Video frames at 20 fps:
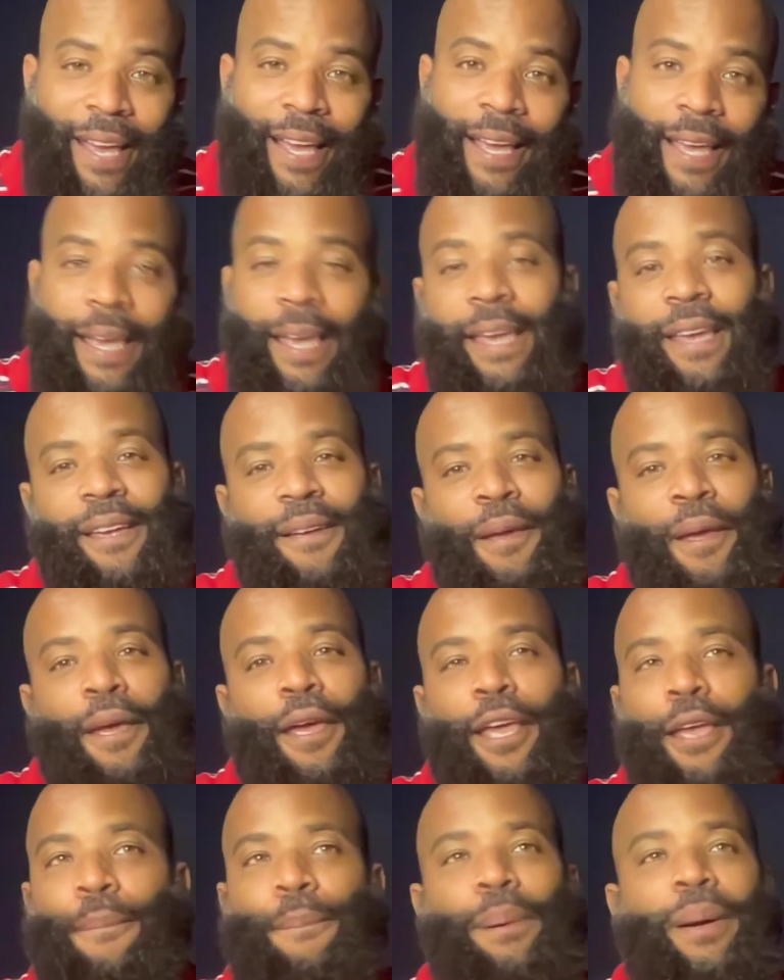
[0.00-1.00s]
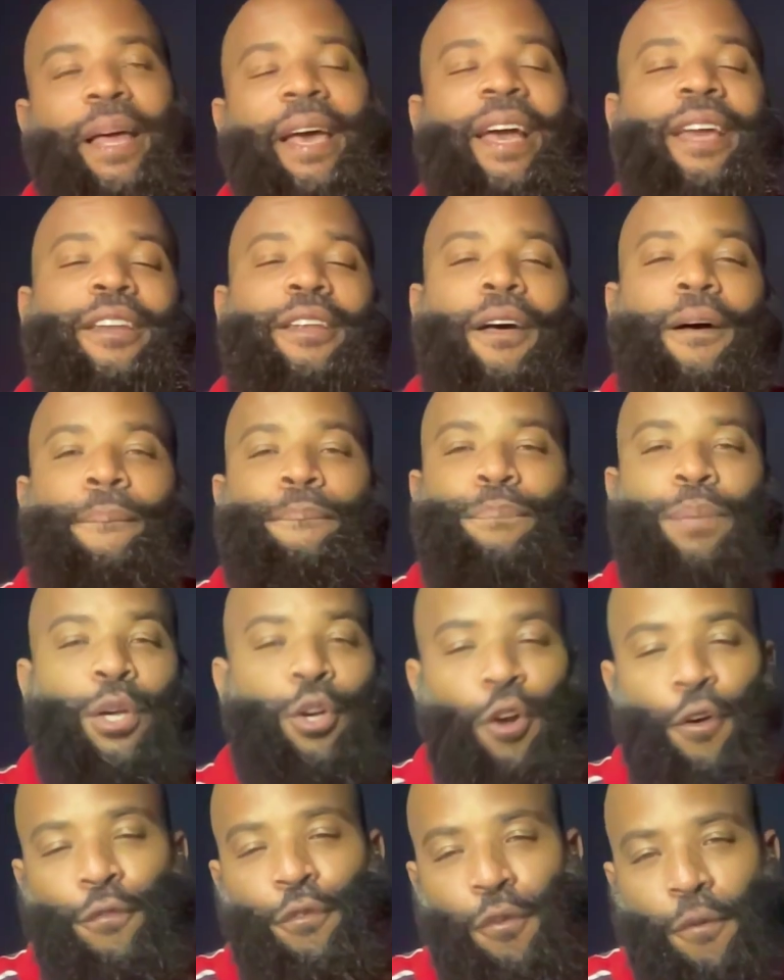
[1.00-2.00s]
He planned a
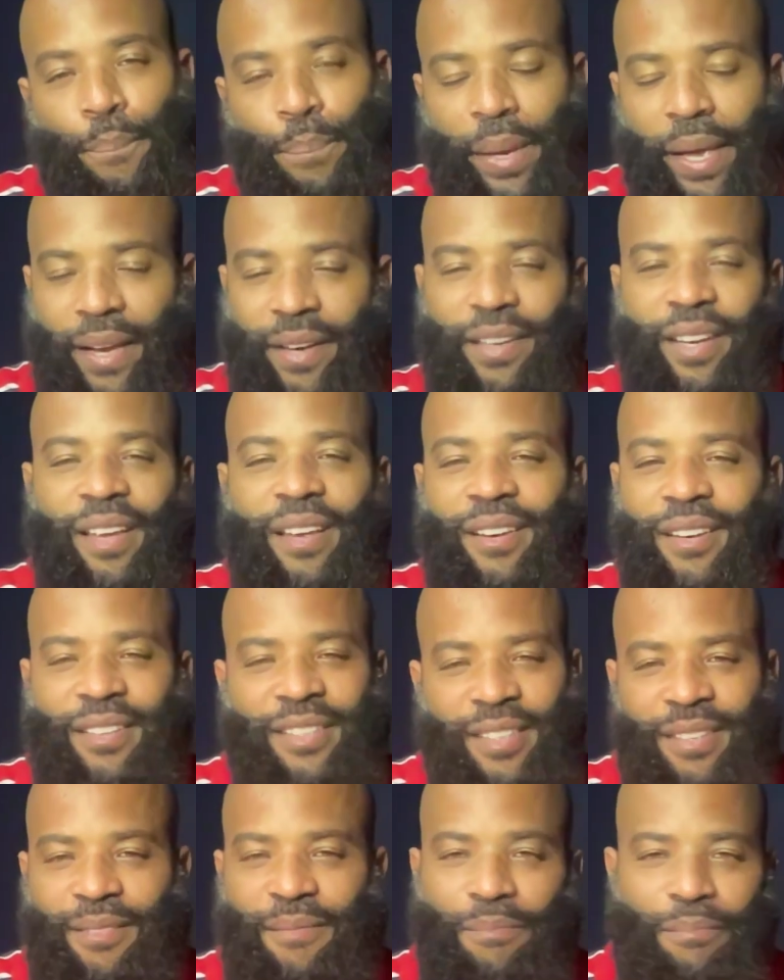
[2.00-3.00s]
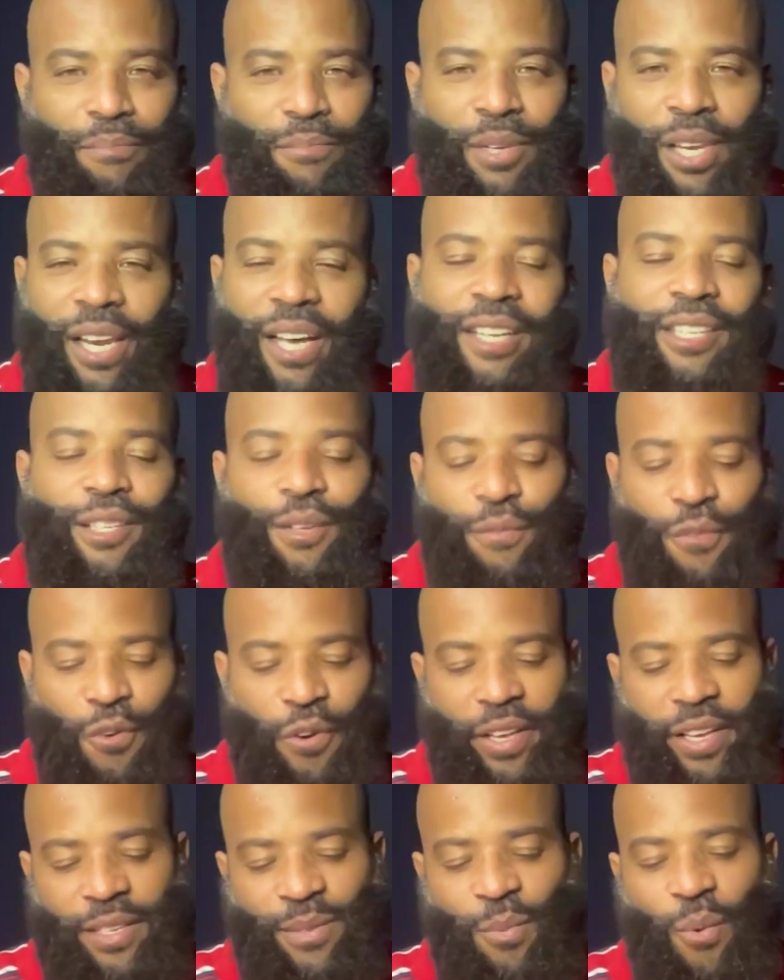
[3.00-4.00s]
beautiful picnic lunch
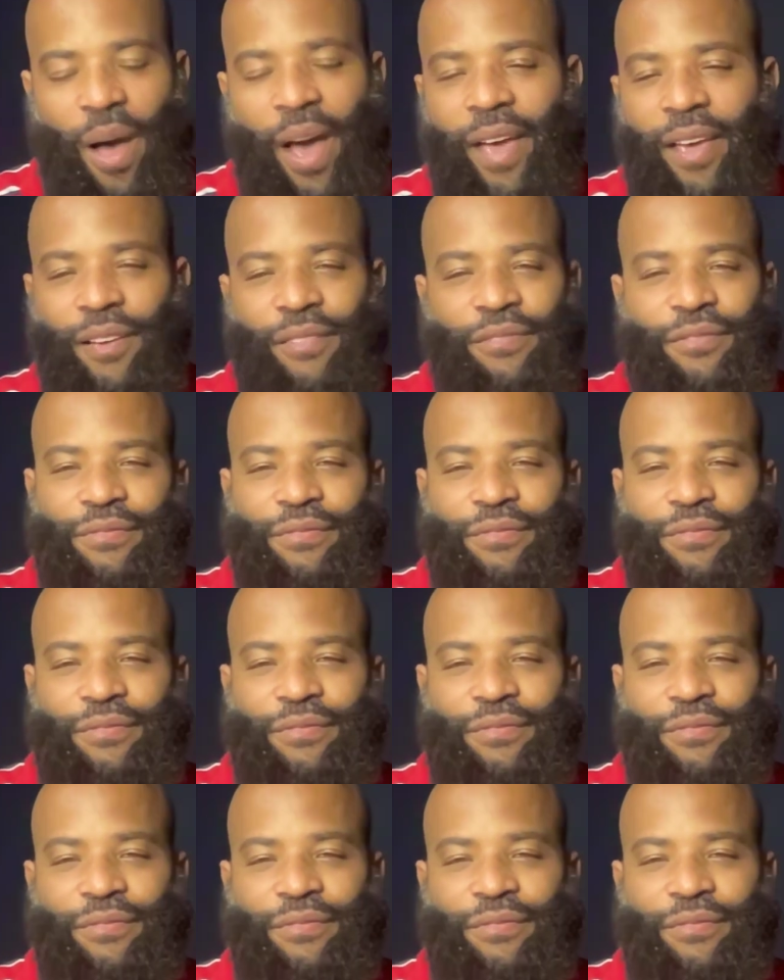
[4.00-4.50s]
for his wife.